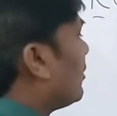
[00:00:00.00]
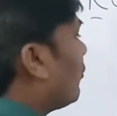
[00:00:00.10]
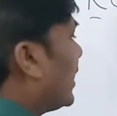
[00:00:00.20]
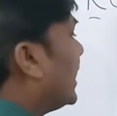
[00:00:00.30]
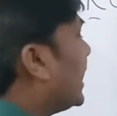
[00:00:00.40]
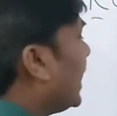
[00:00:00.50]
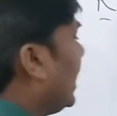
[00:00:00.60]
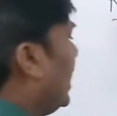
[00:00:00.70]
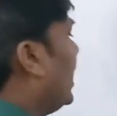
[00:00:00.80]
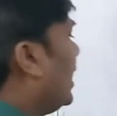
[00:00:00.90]
we
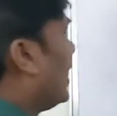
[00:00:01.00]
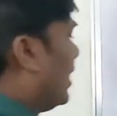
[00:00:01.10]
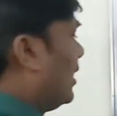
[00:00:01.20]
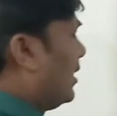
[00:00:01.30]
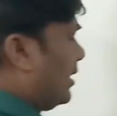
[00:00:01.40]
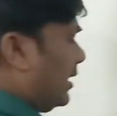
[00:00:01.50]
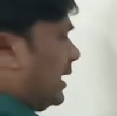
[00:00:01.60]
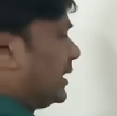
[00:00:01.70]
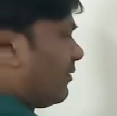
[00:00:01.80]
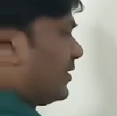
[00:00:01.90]
deal
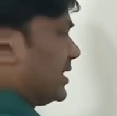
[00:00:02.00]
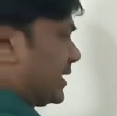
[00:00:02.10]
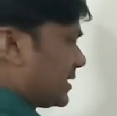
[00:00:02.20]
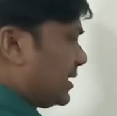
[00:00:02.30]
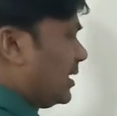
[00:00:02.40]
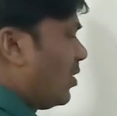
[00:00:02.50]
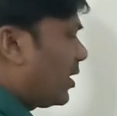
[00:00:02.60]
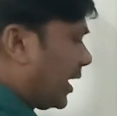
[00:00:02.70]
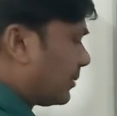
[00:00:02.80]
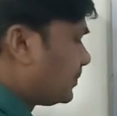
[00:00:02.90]
in the physics.
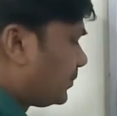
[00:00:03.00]
Okay.